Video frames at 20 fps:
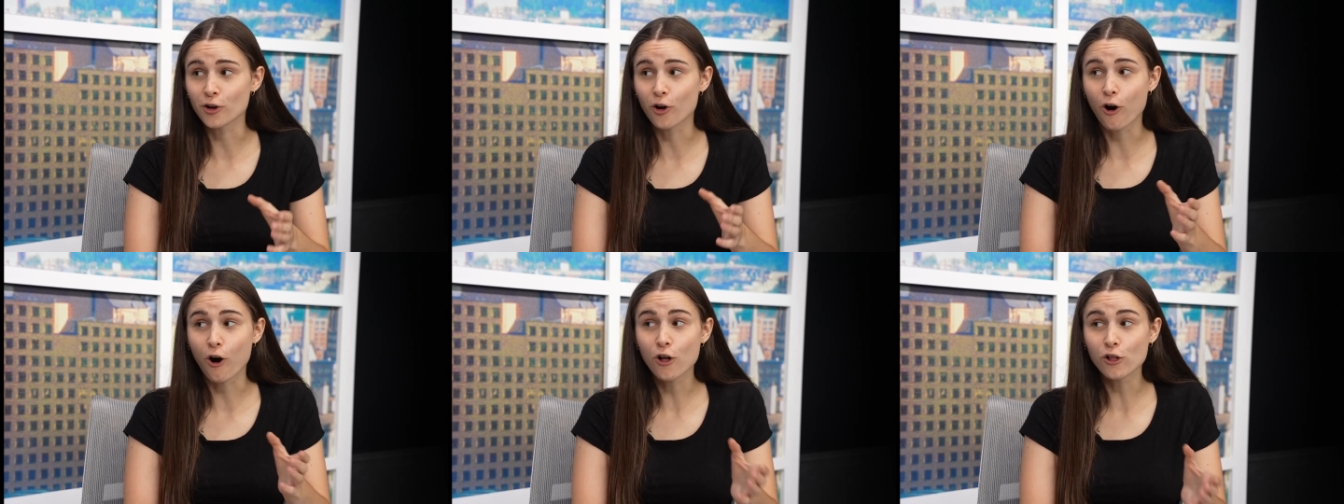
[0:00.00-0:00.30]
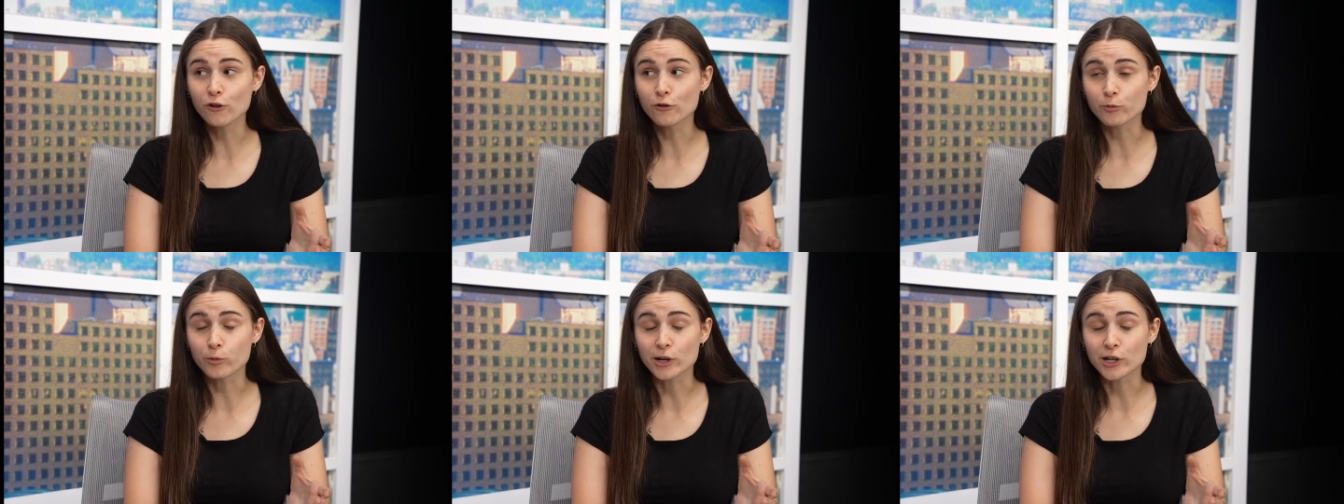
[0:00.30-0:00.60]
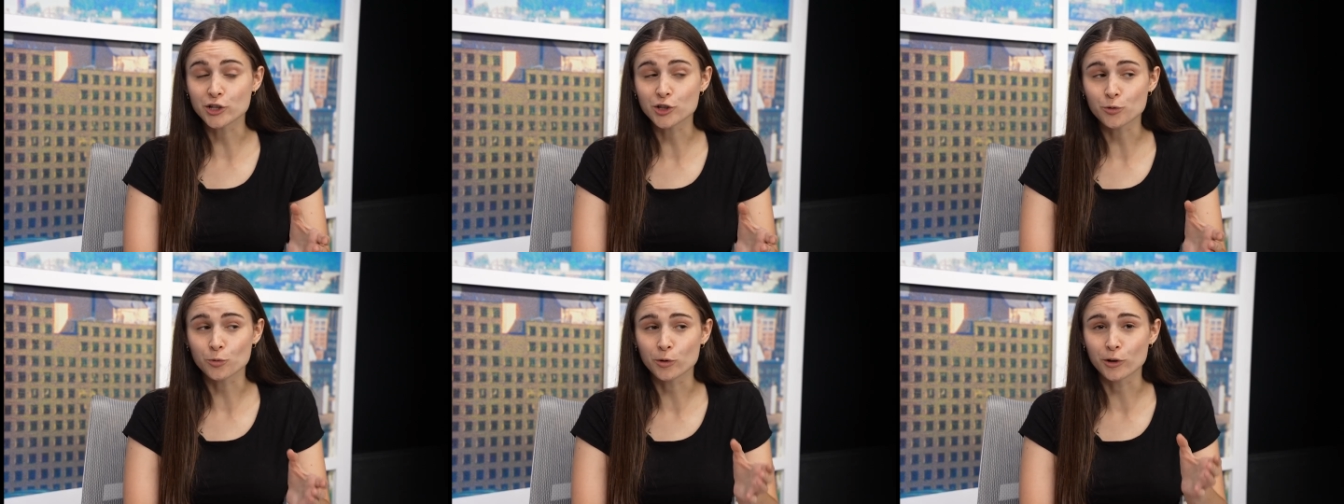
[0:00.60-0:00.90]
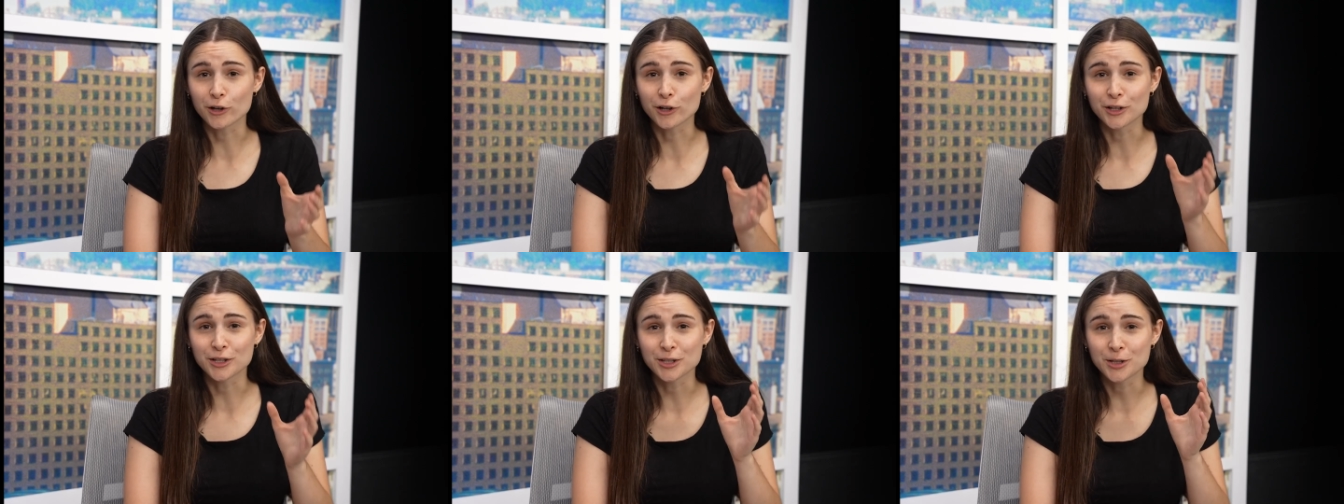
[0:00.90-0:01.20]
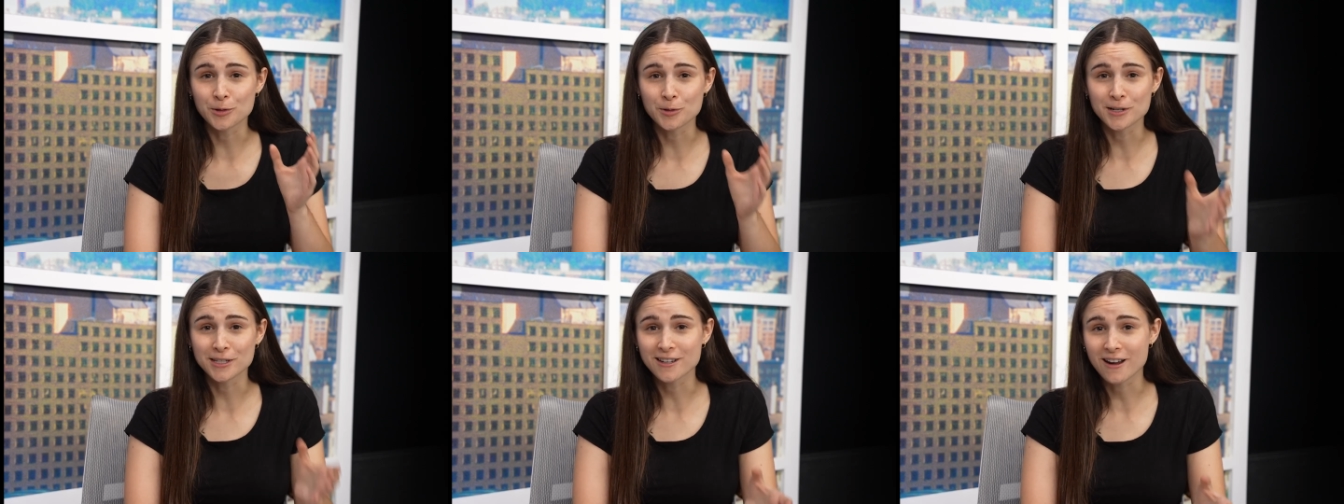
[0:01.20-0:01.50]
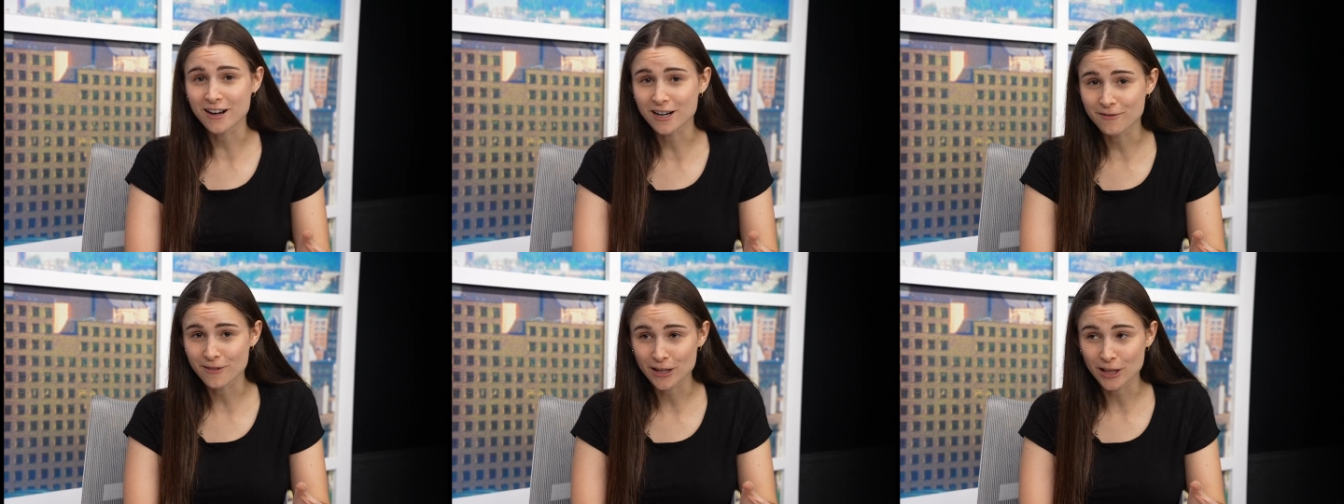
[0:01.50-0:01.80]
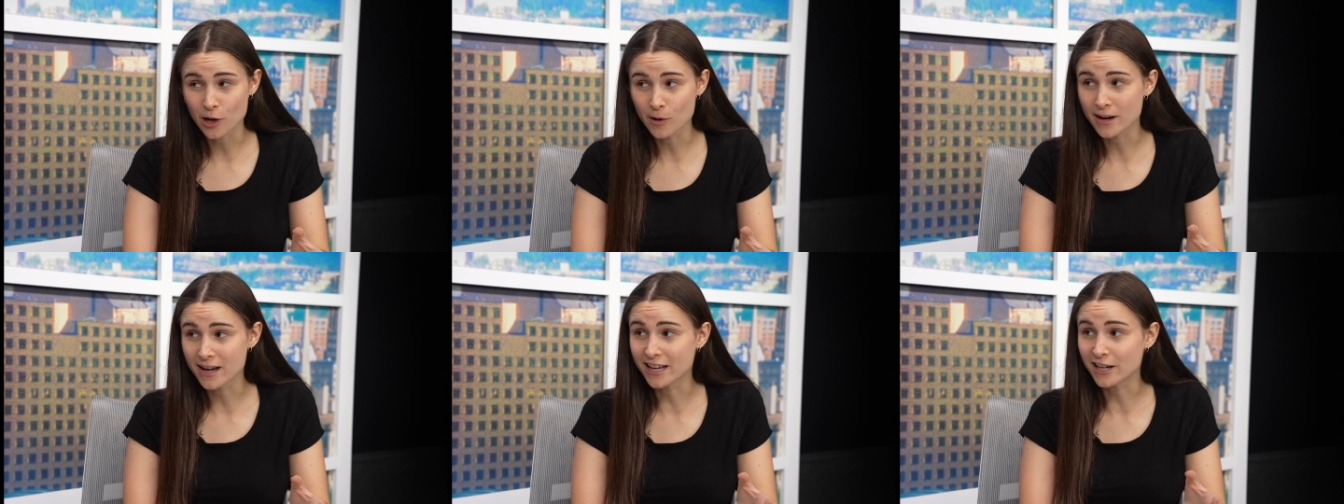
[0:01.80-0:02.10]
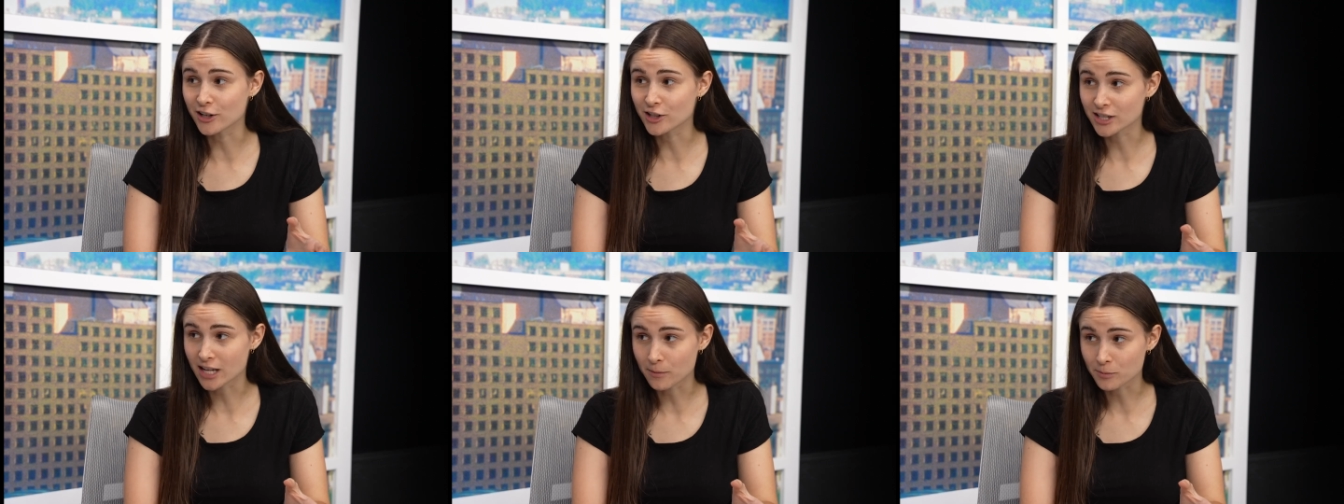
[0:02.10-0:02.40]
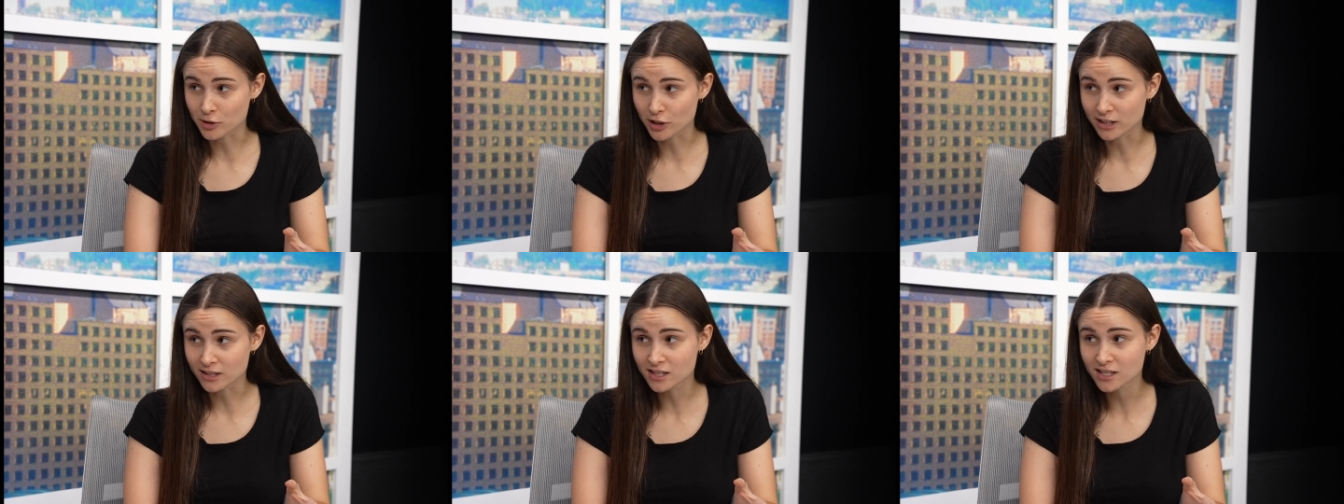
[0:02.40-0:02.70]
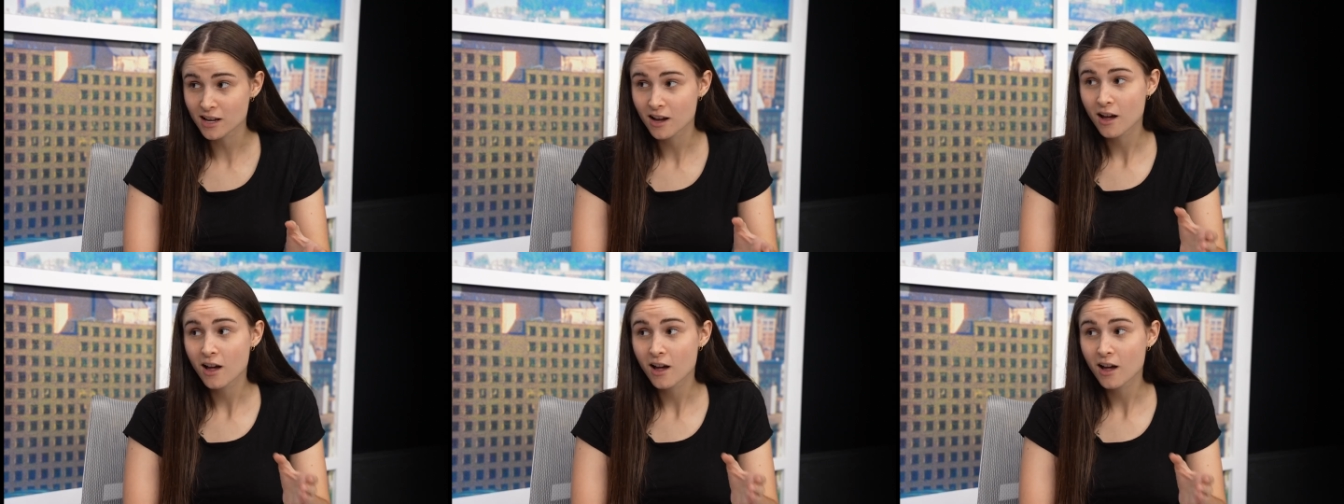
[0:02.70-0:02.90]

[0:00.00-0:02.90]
all of which were Tua Tagovailoa interceptions.